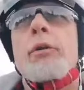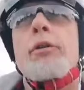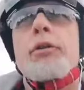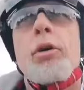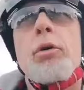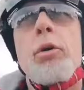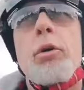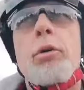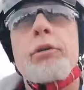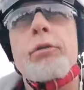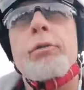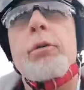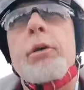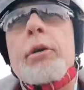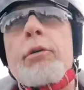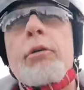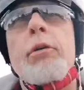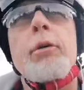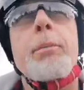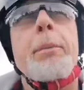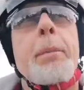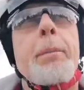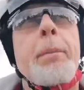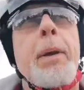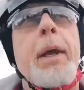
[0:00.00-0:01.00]
talk to a
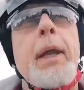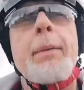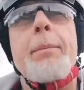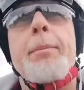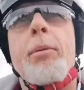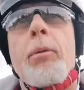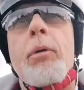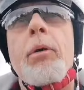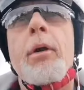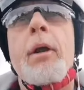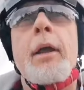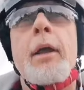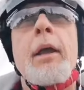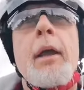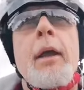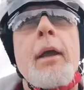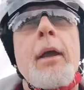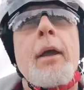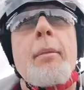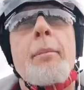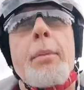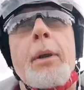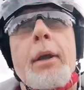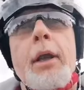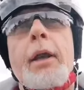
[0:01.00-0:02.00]
group of people
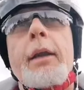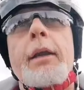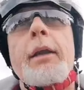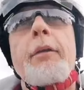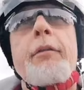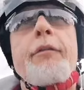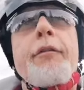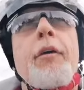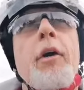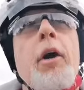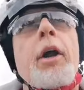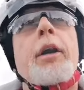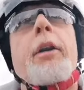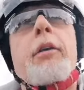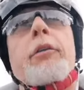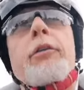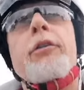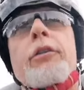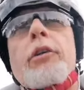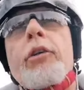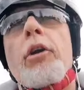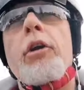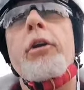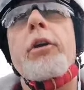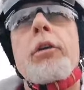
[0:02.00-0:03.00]
but only find a
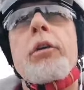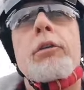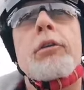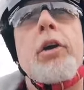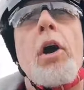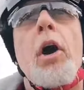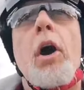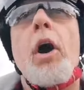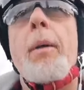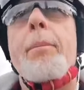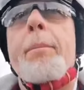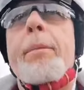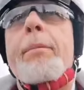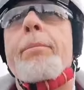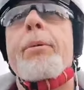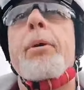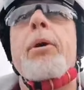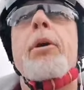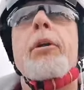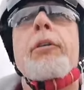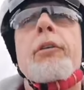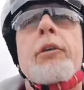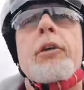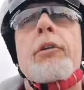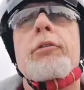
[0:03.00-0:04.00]
certain type of
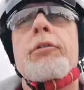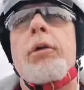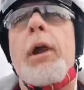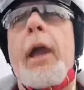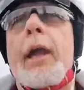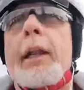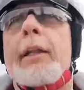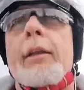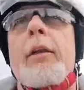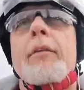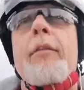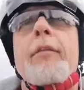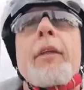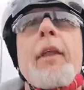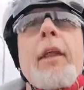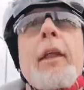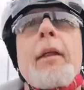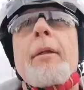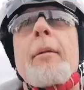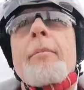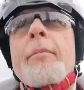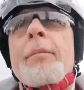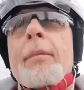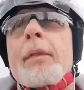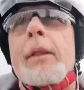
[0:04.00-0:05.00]
person attractive
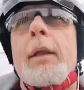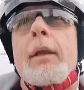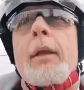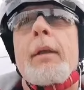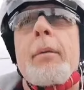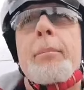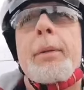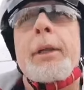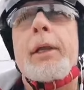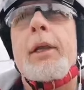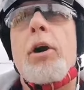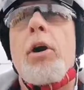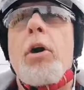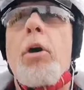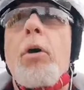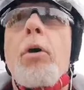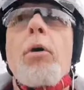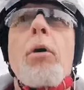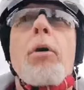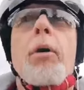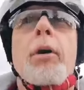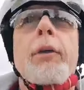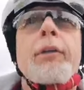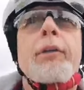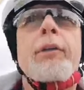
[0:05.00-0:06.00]

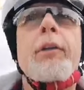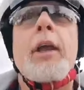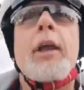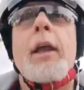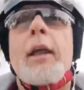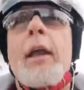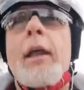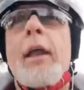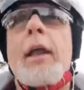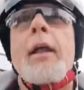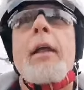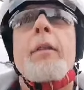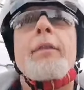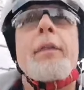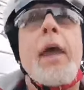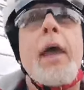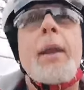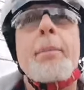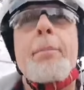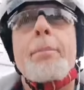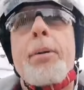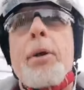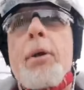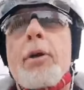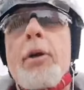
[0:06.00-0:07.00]
because
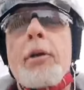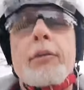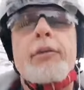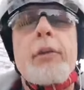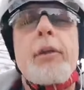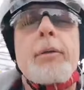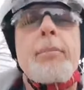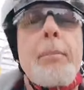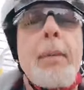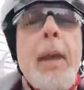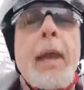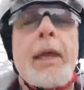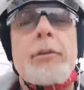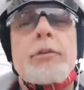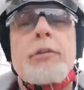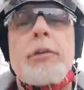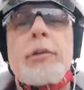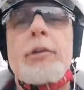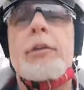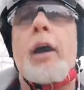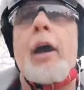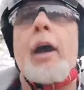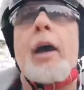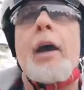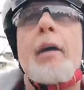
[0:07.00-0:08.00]
that person
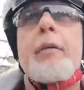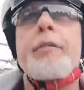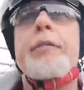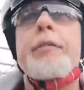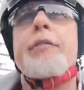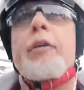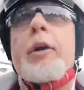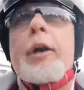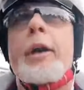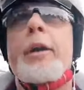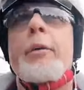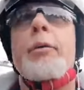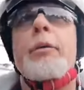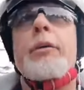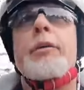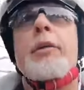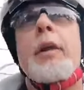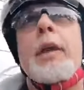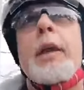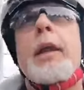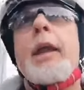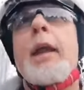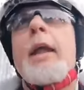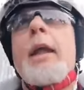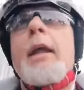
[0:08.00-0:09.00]
matches our
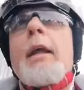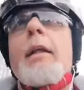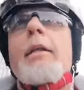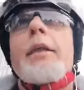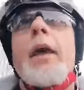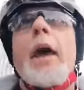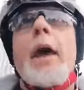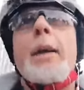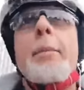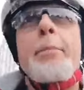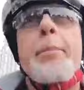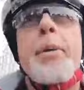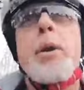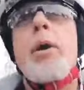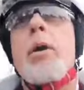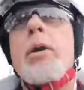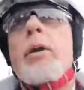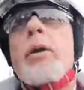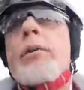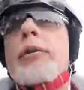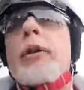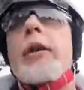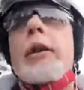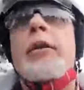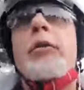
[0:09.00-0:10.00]
frequency. That
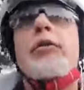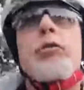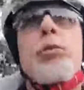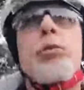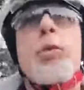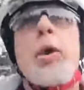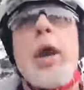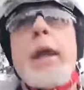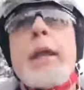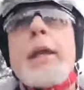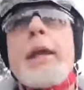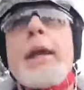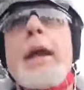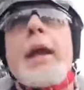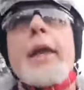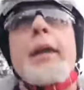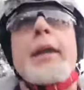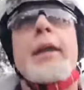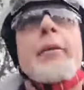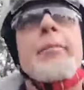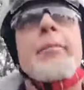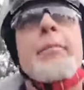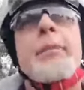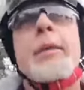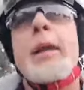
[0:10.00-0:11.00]
person is
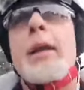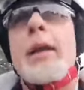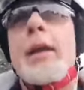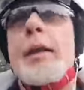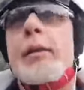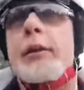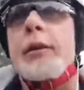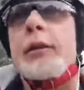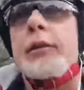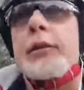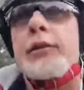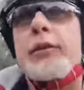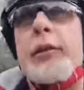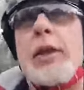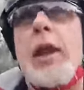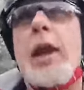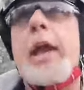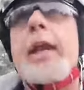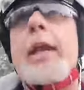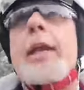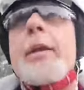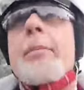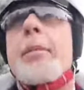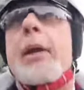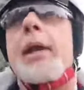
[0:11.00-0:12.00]
radiating the
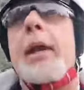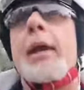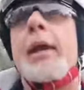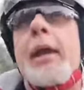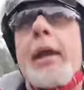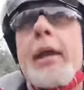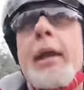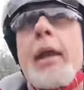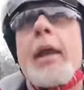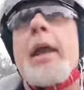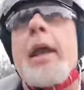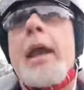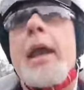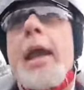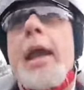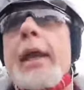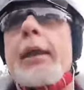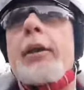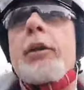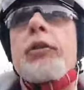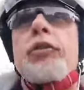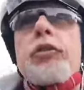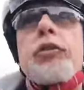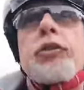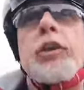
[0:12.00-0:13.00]
same
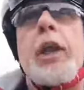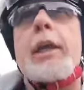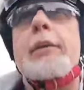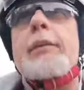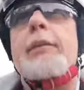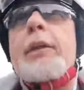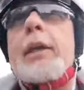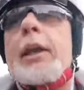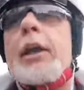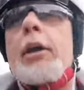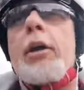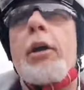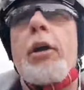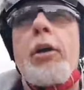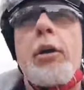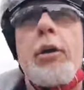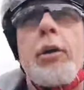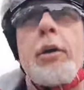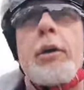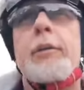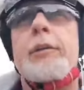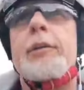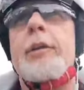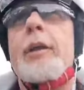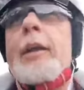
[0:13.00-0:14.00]
energetic
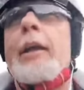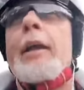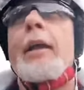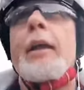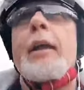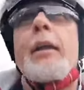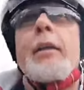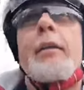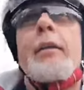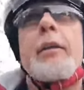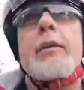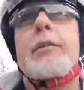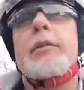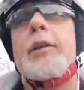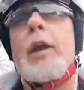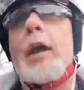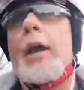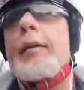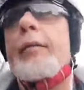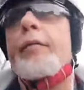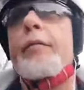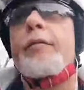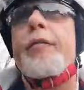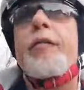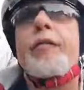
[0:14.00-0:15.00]
hurt, the
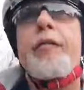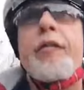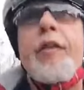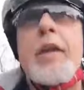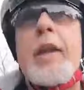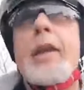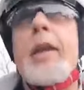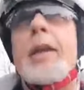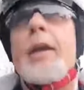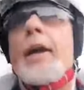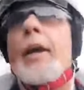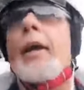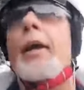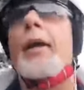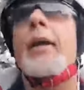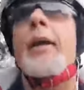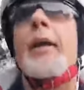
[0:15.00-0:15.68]
same fear.